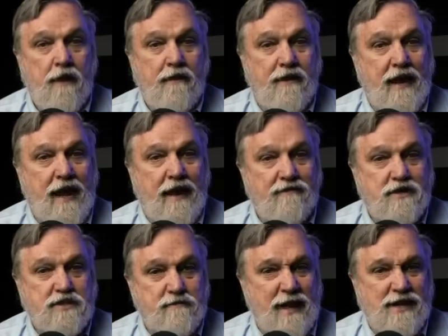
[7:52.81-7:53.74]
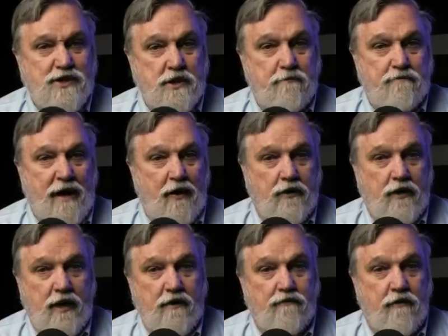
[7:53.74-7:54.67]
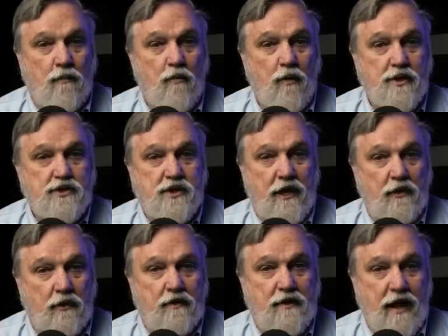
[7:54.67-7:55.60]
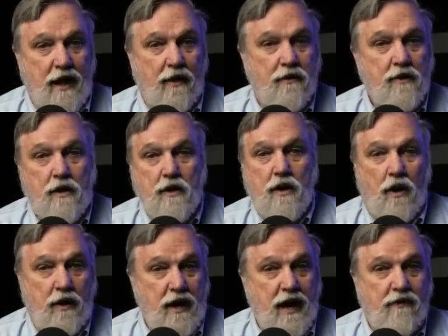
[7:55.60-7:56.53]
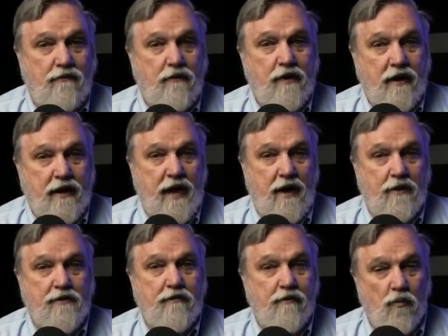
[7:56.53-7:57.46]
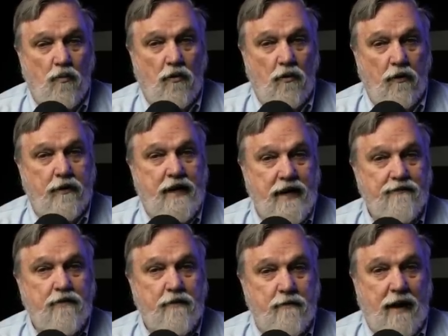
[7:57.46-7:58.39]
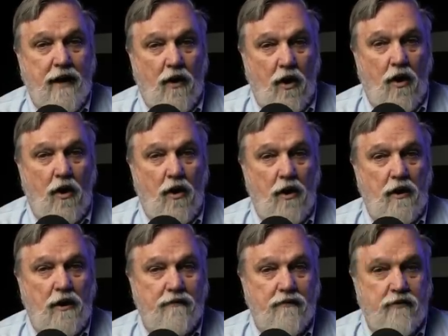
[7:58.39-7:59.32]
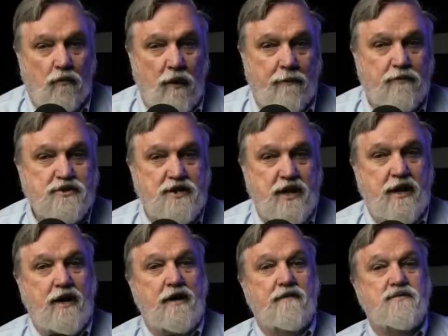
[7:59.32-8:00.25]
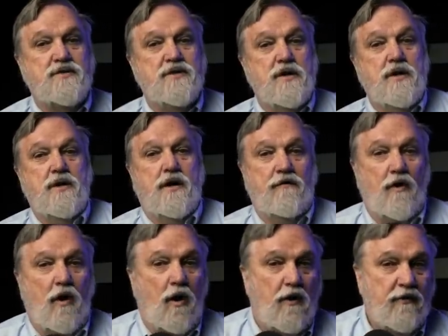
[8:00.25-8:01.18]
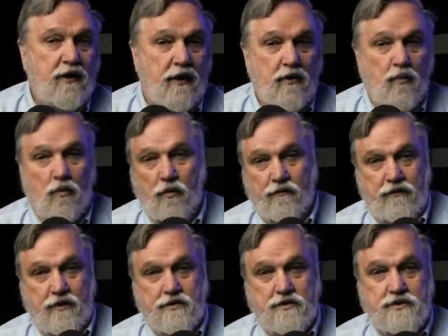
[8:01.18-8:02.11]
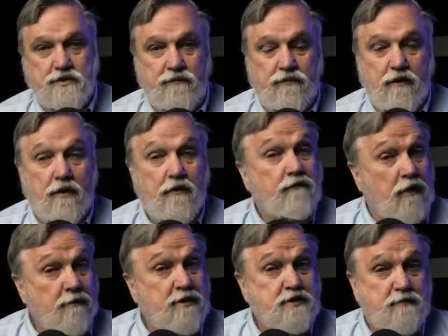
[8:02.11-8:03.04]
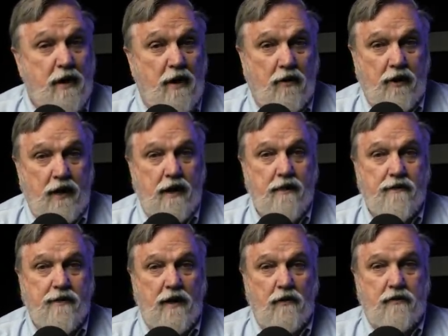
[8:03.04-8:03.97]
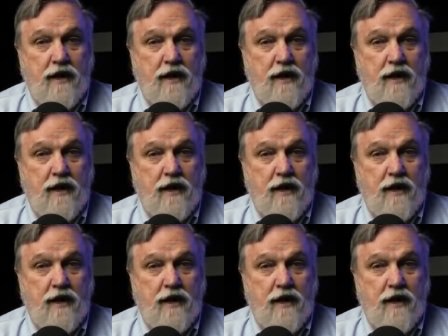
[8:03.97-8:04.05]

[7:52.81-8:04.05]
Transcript: They have this magic balcony from which they look down on every account of the world given by all of the representatives of all the other worldviews. From this balcony, they look